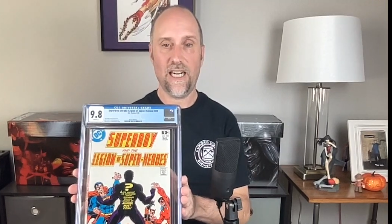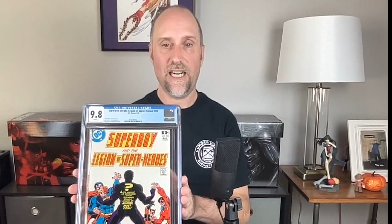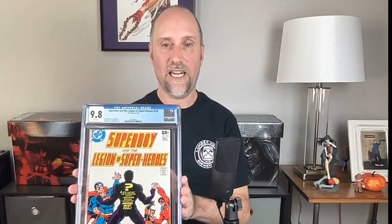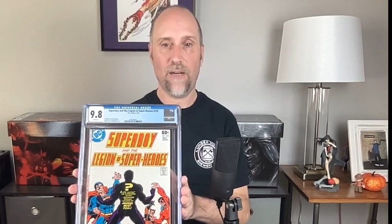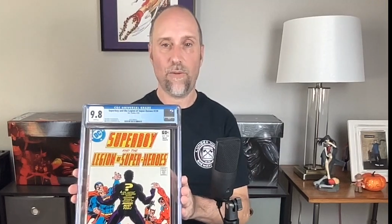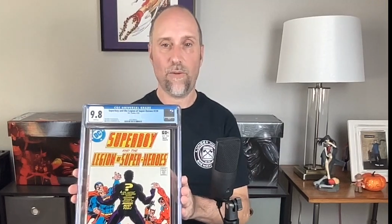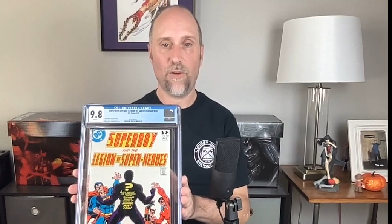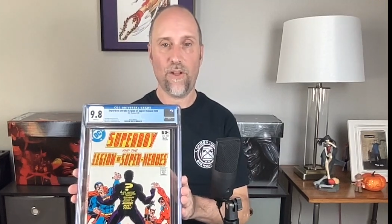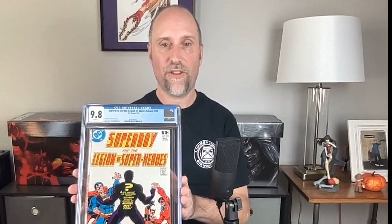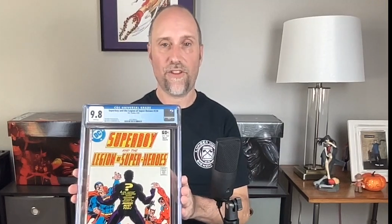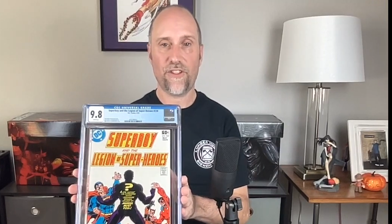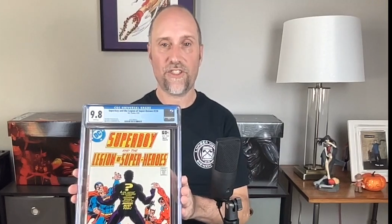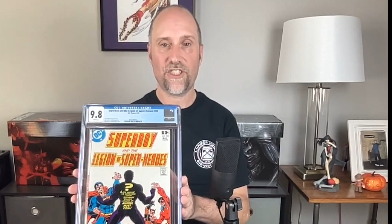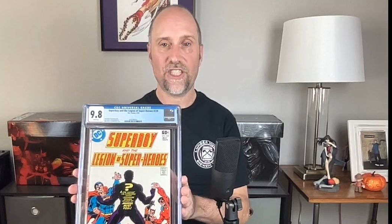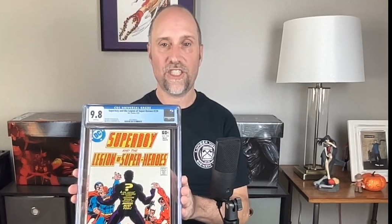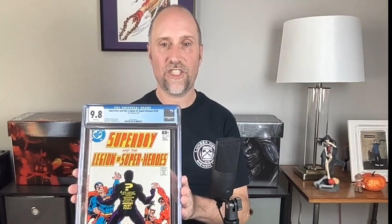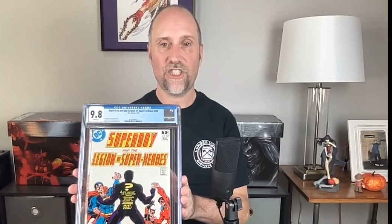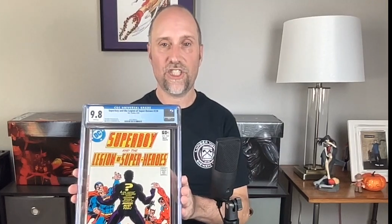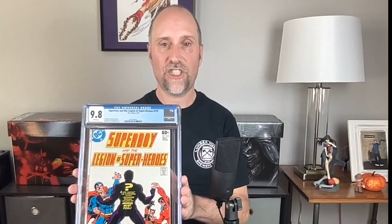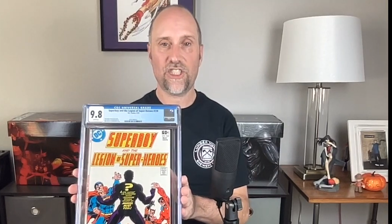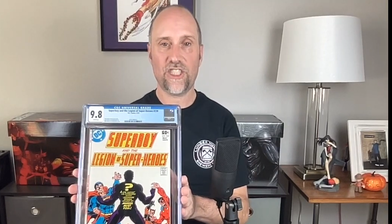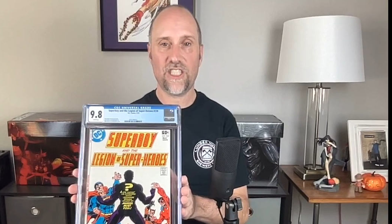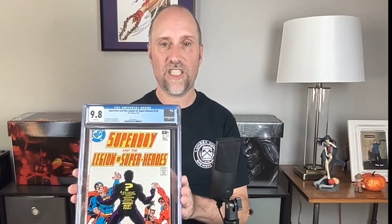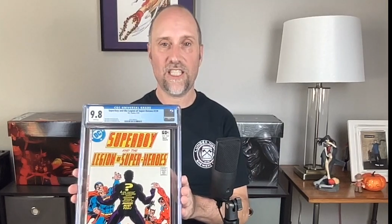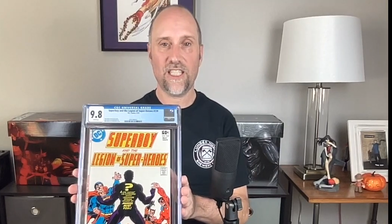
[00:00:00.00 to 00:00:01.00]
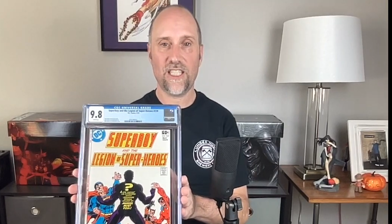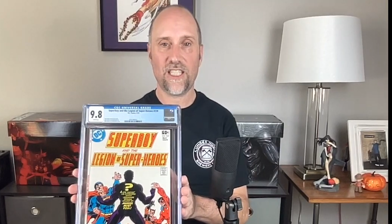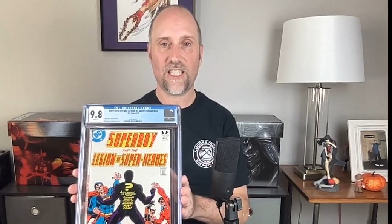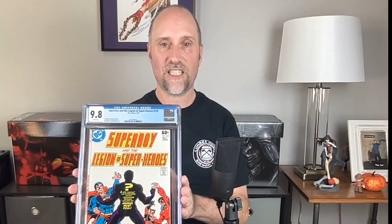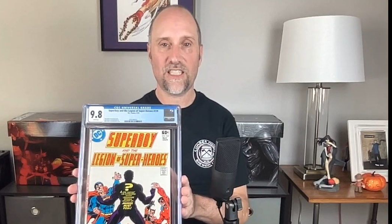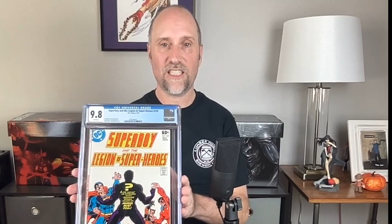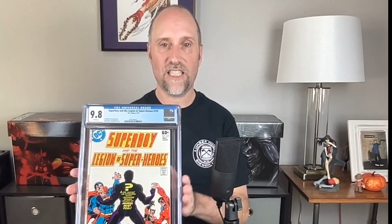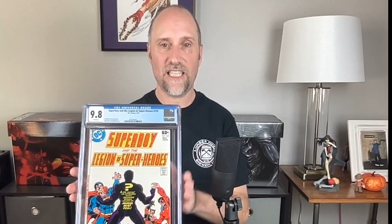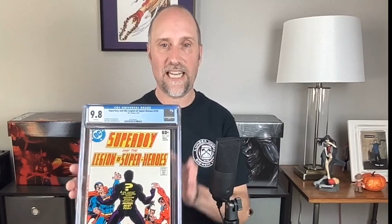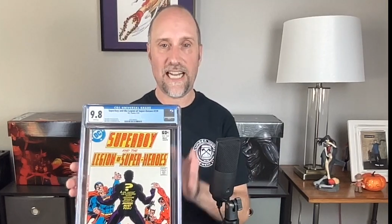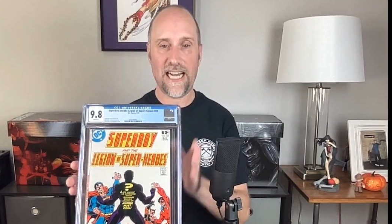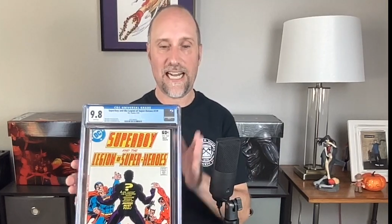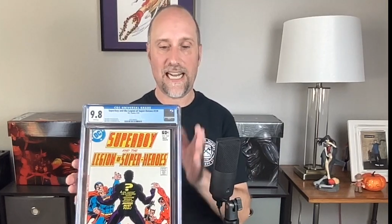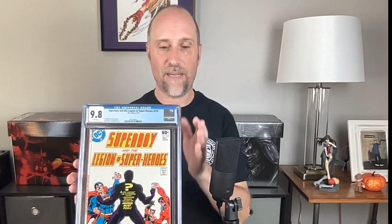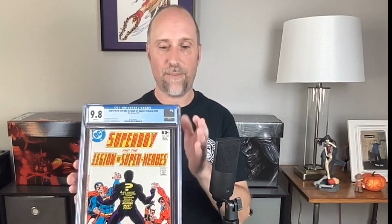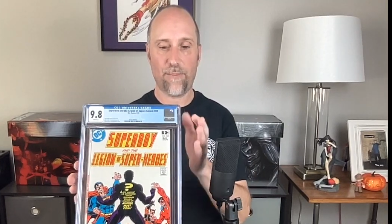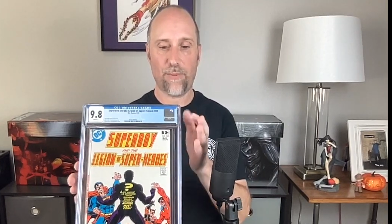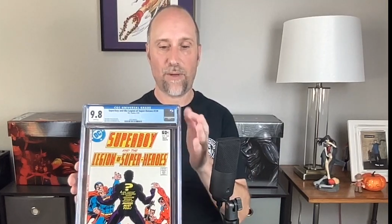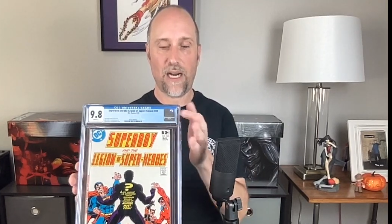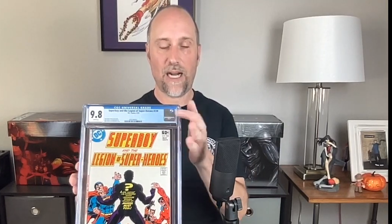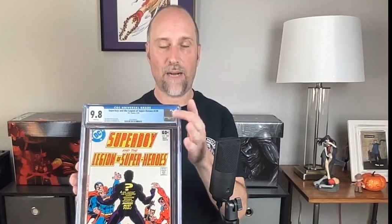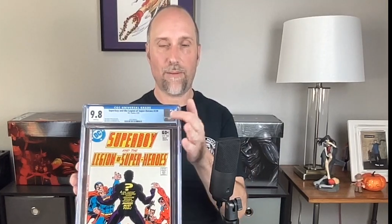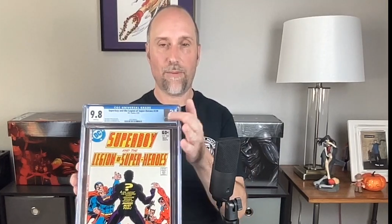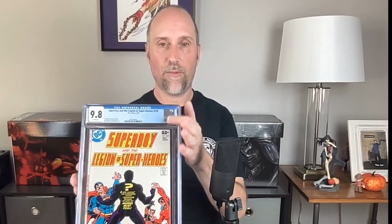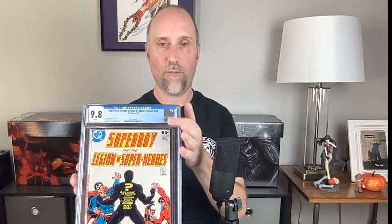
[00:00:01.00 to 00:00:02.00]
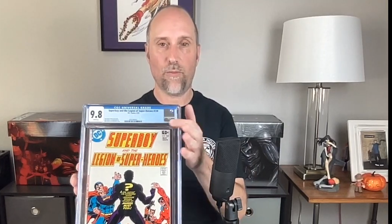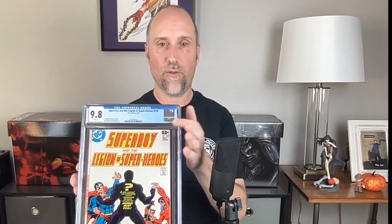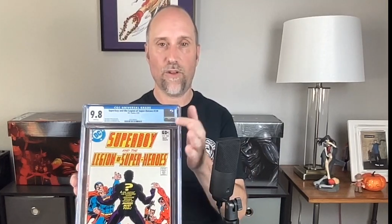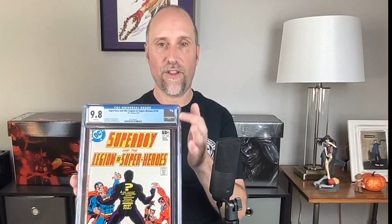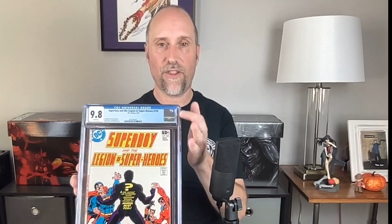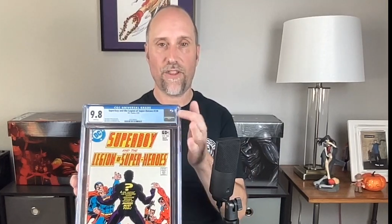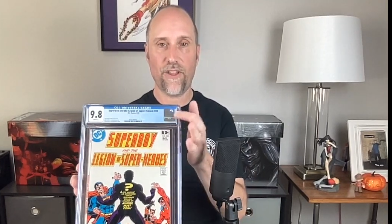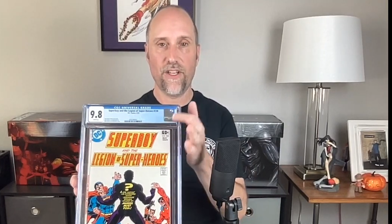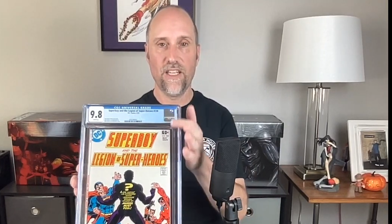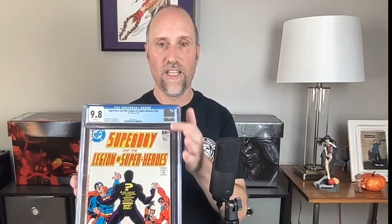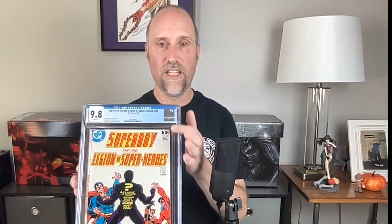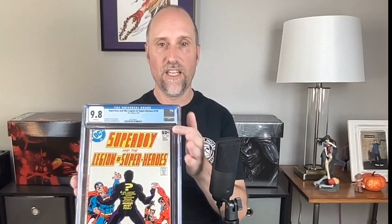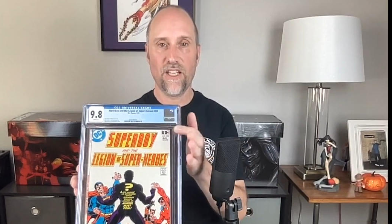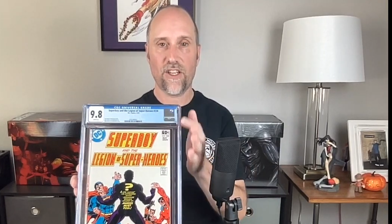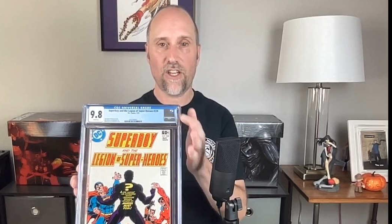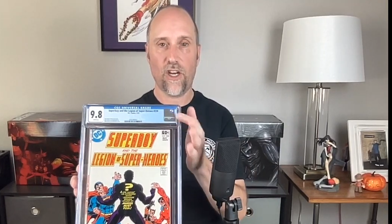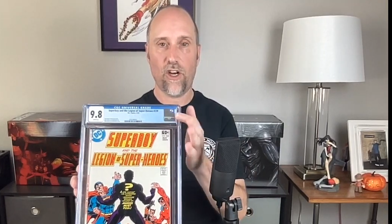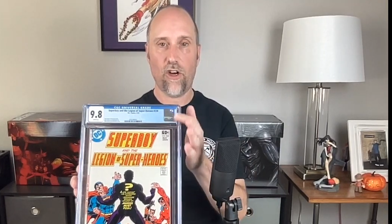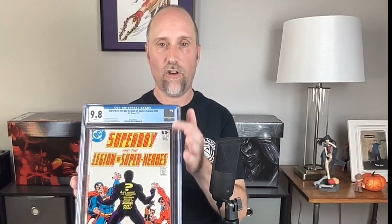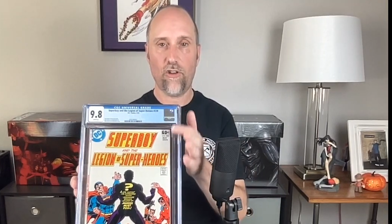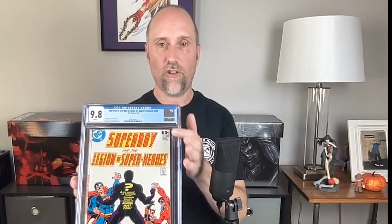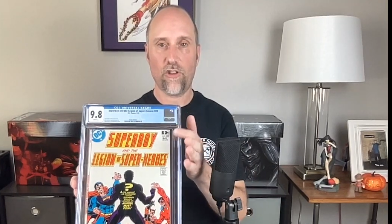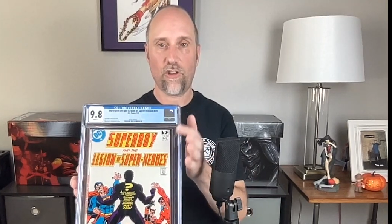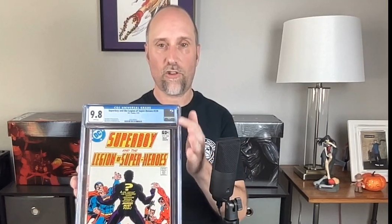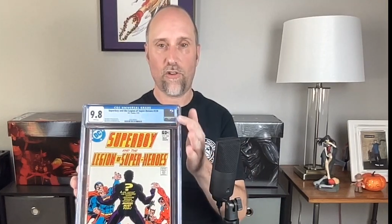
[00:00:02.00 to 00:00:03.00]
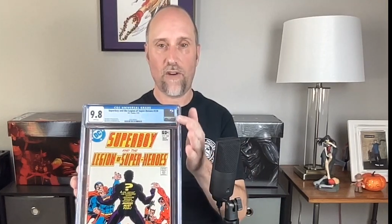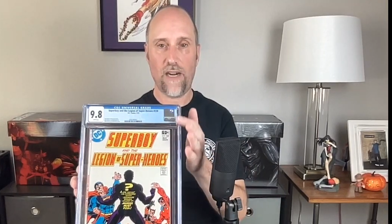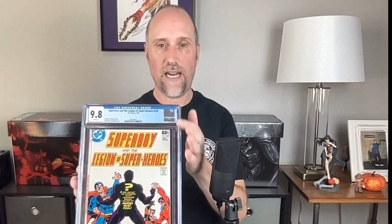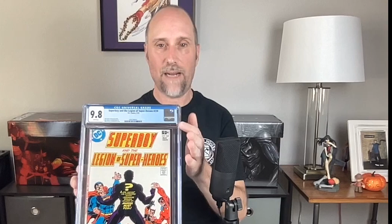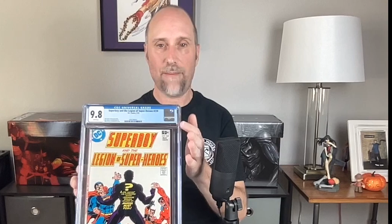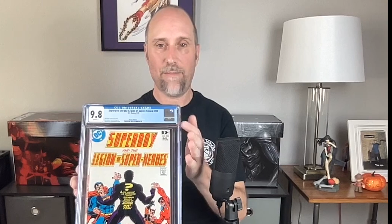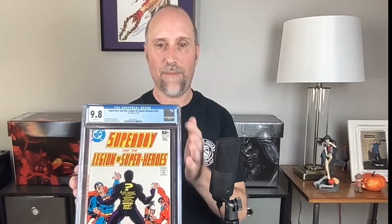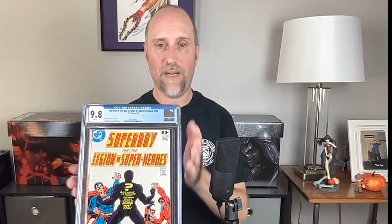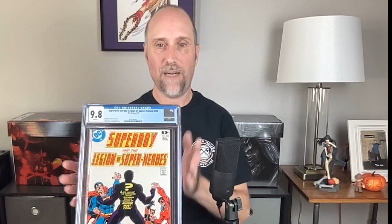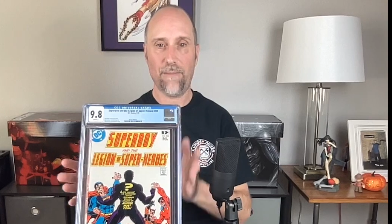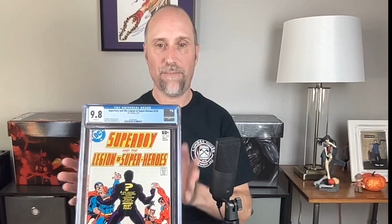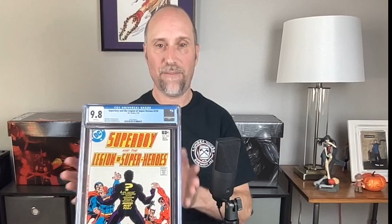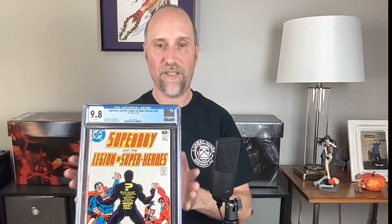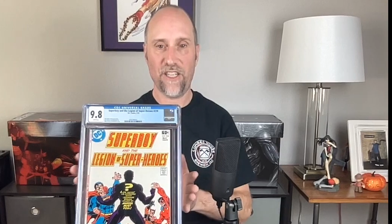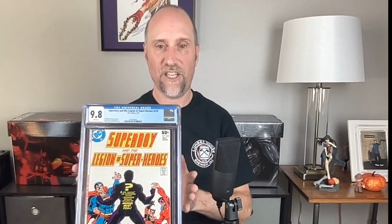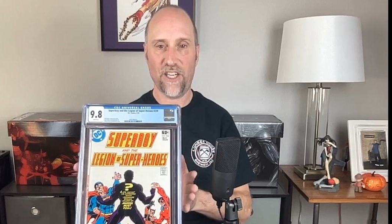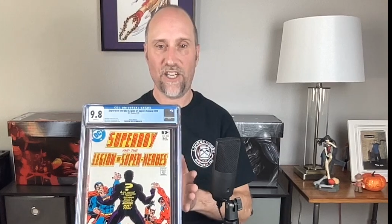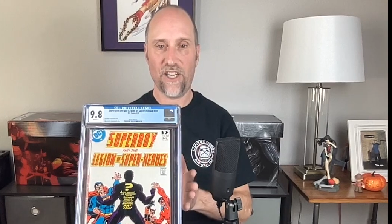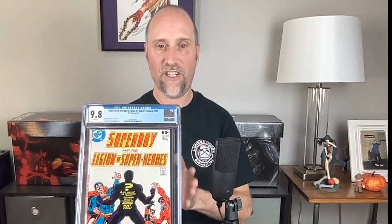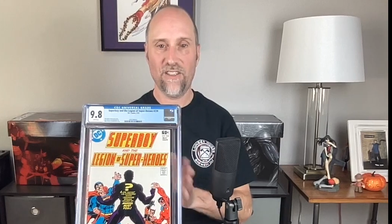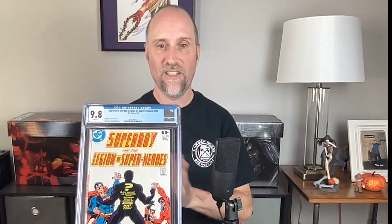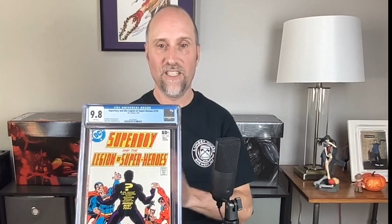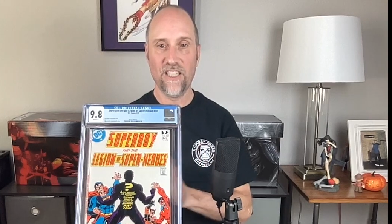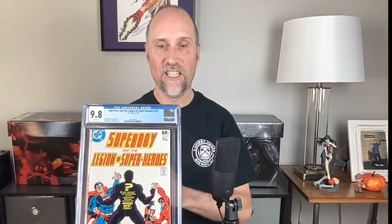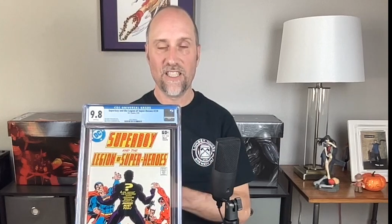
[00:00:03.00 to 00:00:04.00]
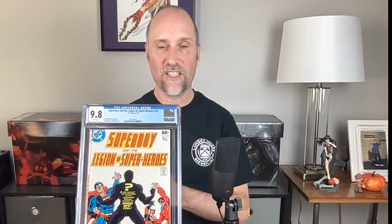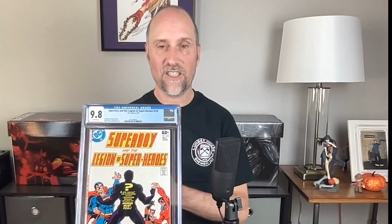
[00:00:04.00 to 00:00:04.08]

with CGC because it had a problem with the hologram up here.